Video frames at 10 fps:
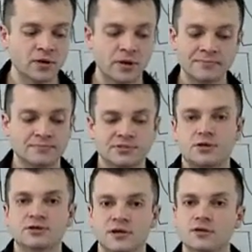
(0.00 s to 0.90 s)
I
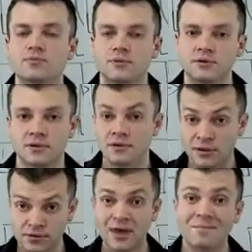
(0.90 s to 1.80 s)
started
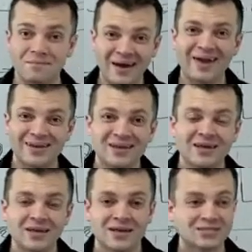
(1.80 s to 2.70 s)
another campaign
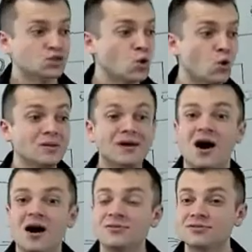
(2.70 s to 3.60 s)
that's totally
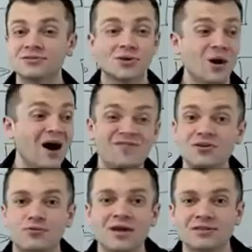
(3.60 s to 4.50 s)
off
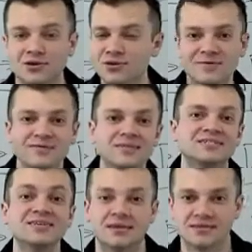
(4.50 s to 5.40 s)
the radar. You didn't even
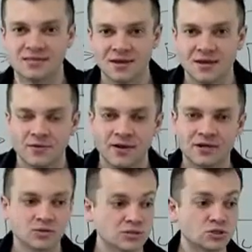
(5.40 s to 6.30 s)
see this, right?
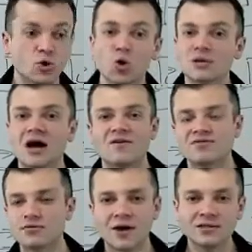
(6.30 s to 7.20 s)
This was totally
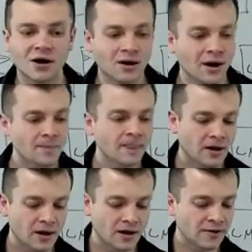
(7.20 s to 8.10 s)
off the radar.
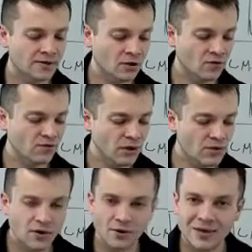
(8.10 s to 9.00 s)

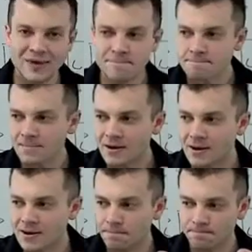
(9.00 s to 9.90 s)
Very very
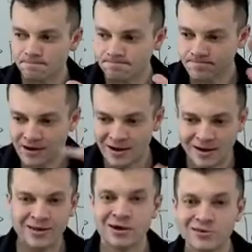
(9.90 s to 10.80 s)

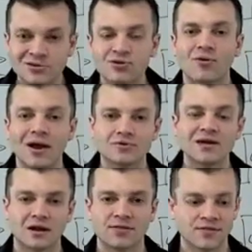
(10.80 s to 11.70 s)
underground
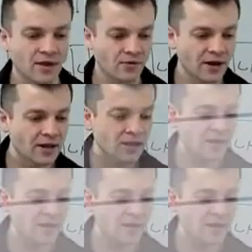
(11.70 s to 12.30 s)
kind of thing, right?